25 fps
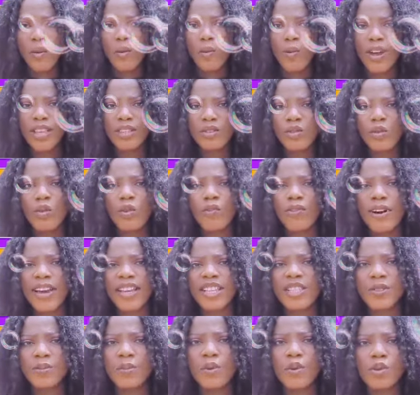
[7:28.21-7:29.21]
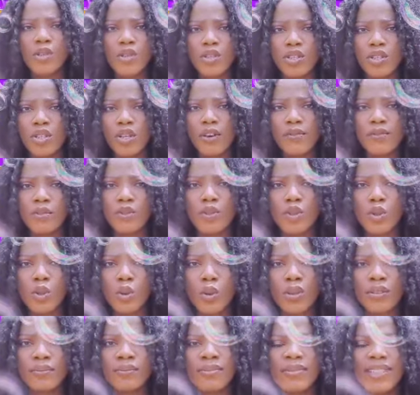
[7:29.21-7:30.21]
When you overexpose yourself to
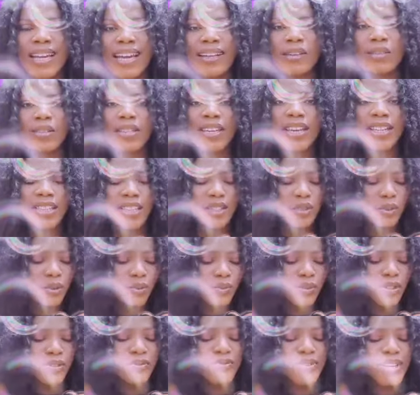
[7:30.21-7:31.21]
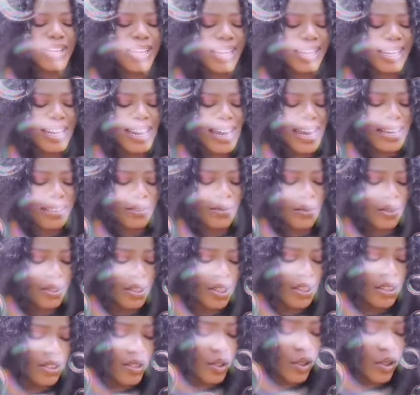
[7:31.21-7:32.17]
sun and on getting home you realize your skin